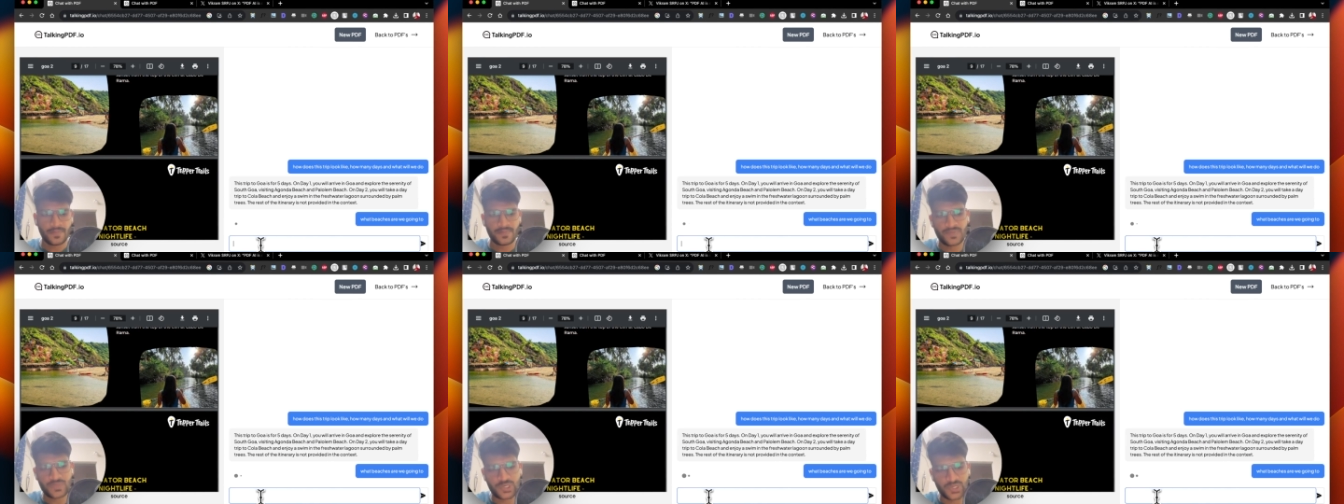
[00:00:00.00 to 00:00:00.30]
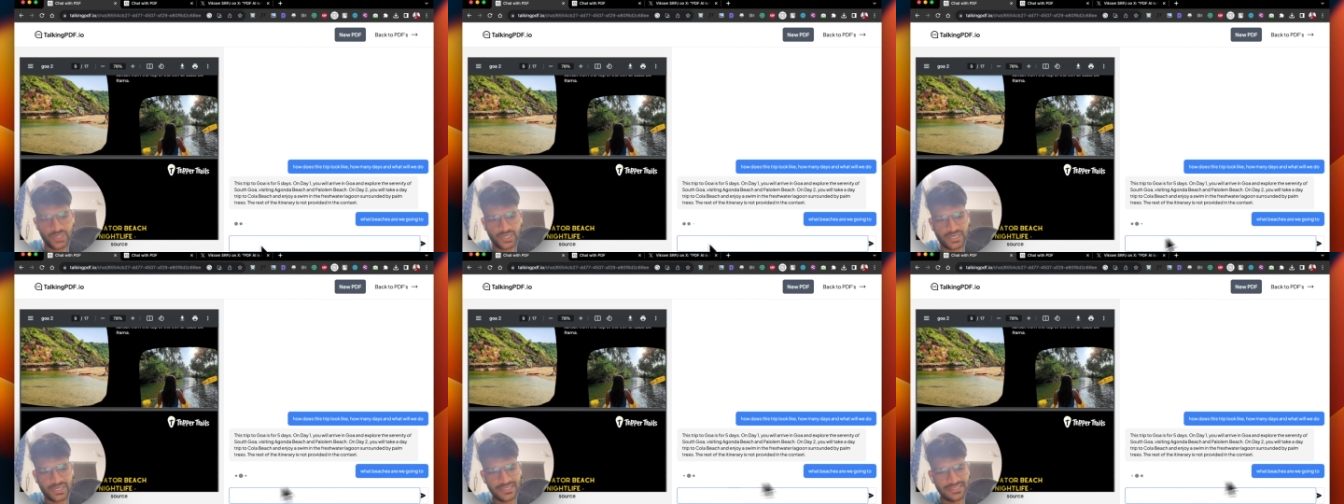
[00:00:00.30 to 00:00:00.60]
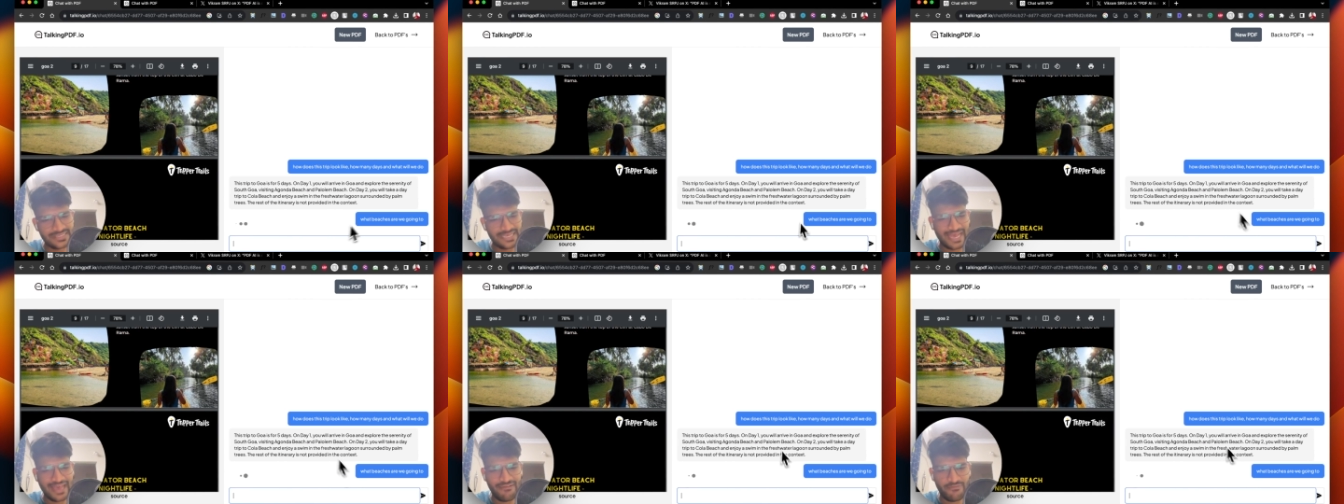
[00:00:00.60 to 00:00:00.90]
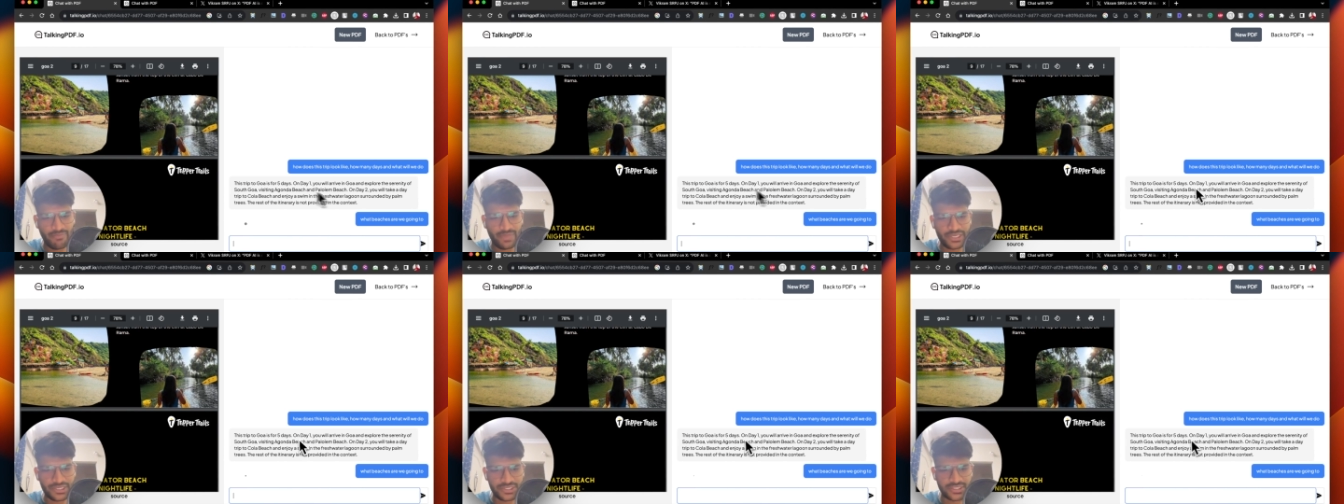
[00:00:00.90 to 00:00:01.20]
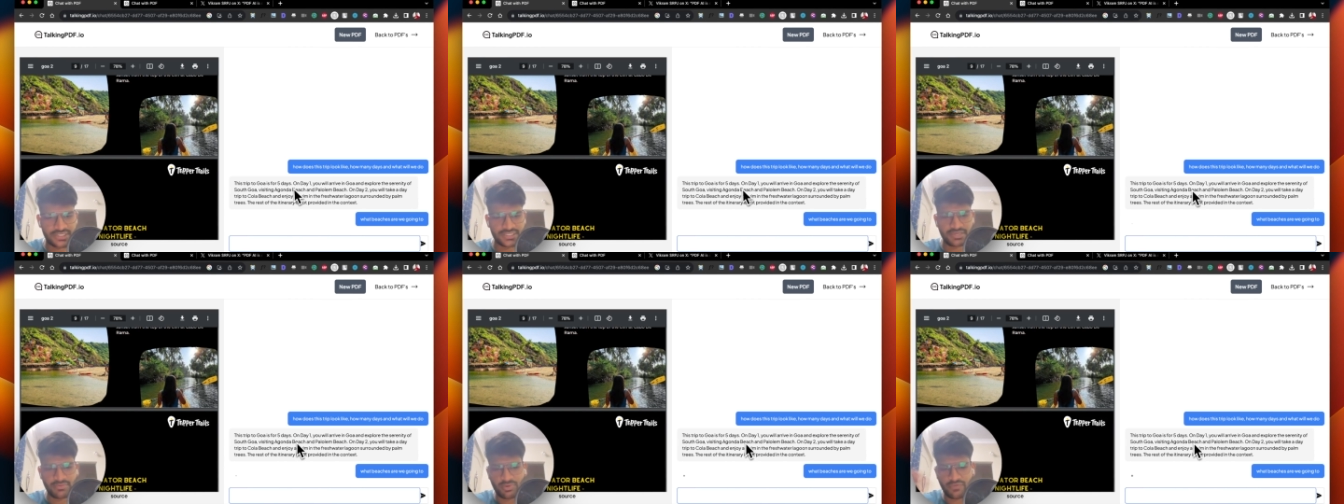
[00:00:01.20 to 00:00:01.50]
So it does have
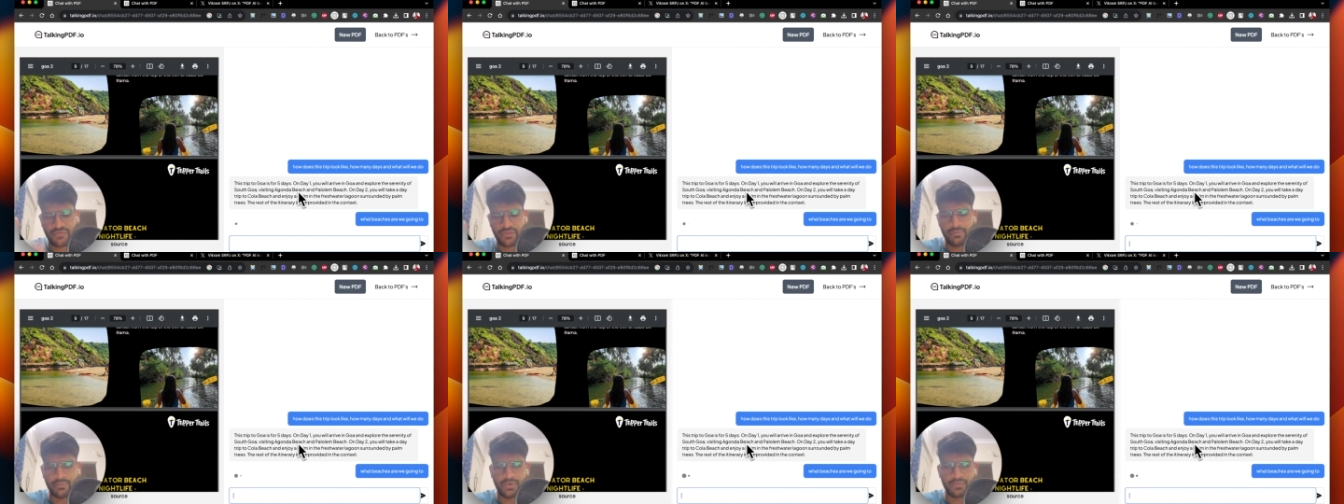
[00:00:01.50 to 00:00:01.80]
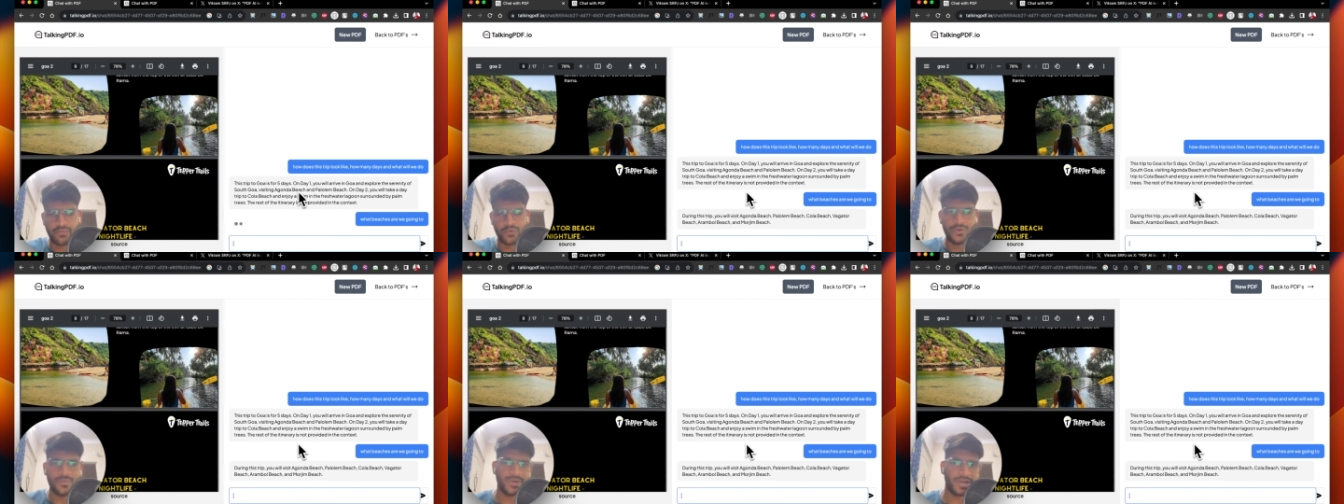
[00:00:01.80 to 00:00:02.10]
mentioned some of them before,